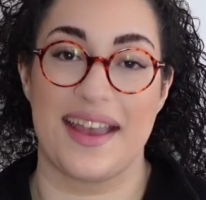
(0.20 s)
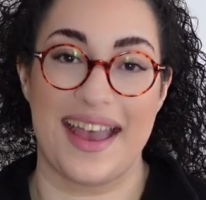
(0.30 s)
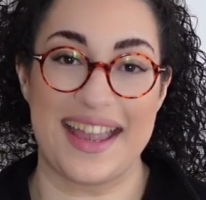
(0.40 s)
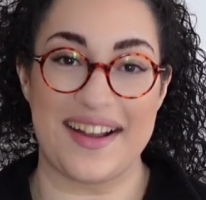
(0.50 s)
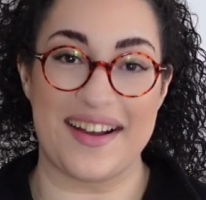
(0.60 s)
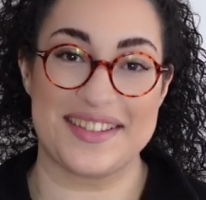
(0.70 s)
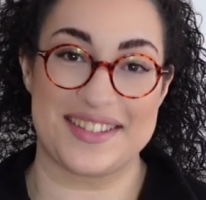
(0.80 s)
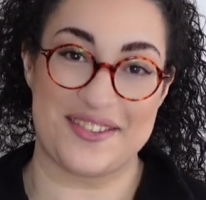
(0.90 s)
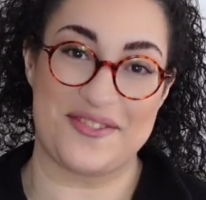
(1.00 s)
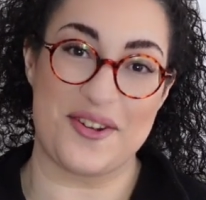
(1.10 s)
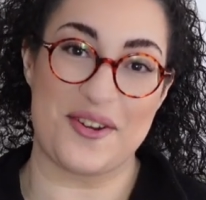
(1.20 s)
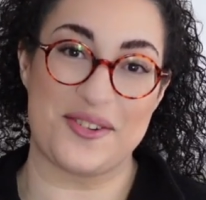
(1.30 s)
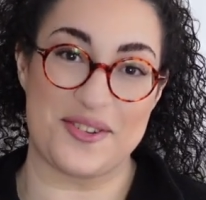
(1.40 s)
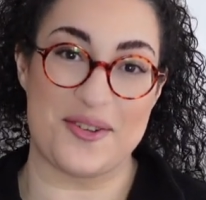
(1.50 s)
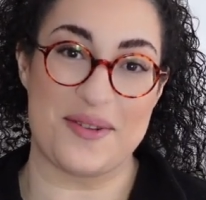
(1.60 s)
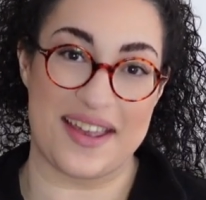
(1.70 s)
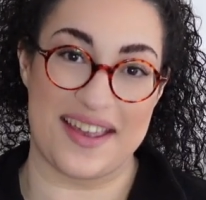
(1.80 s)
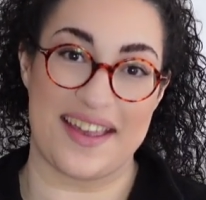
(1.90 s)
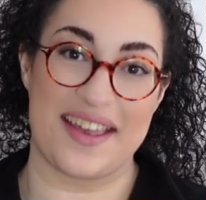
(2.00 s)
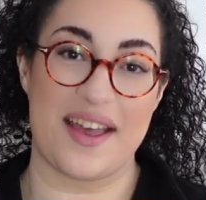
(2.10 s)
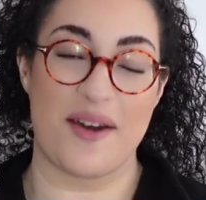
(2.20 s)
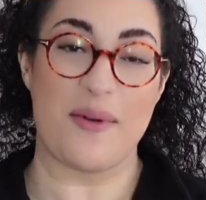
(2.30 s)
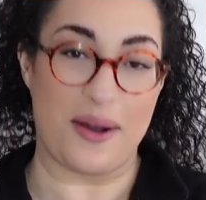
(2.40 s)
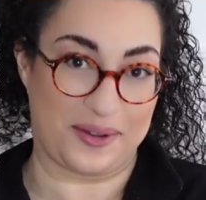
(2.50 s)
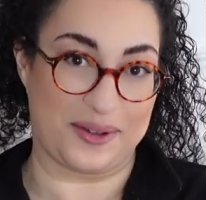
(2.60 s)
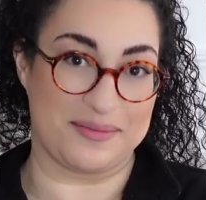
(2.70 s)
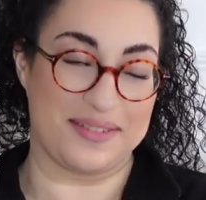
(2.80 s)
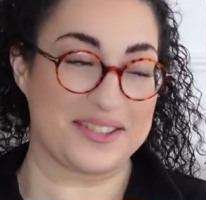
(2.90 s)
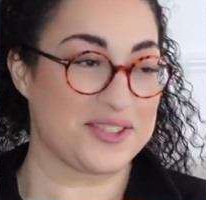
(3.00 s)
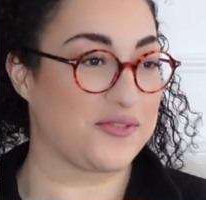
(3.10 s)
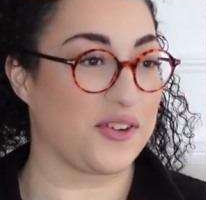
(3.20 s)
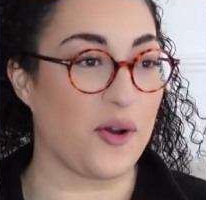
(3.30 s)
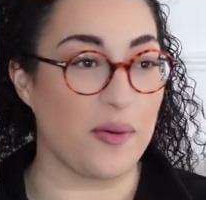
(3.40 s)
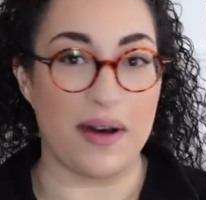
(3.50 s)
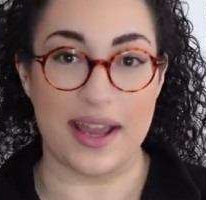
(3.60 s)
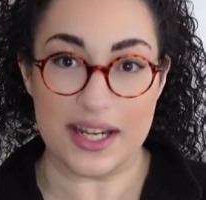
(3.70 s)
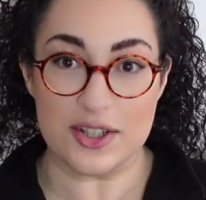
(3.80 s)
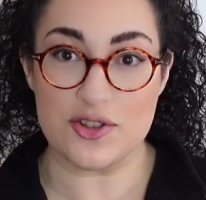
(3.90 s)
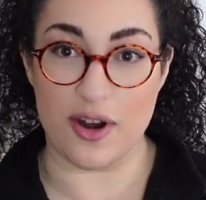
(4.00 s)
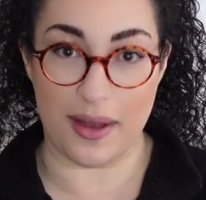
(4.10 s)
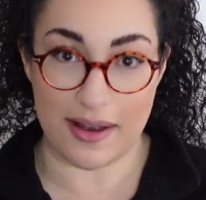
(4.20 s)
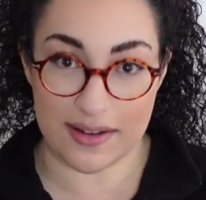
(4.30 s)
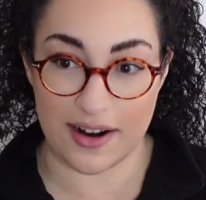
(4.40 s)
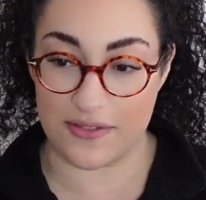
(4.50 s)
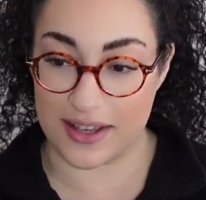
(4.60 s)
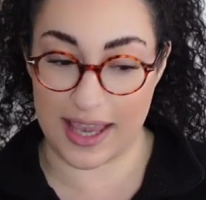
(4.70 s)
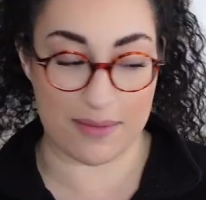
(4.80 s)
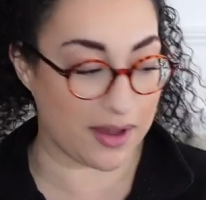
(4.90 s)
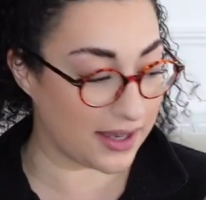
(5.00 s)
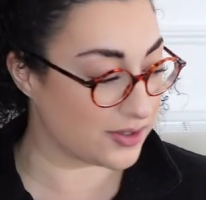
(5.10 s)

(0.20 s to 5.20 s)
Hey guys, if you're new here, welcome. I just forgot my intro. How can I forget my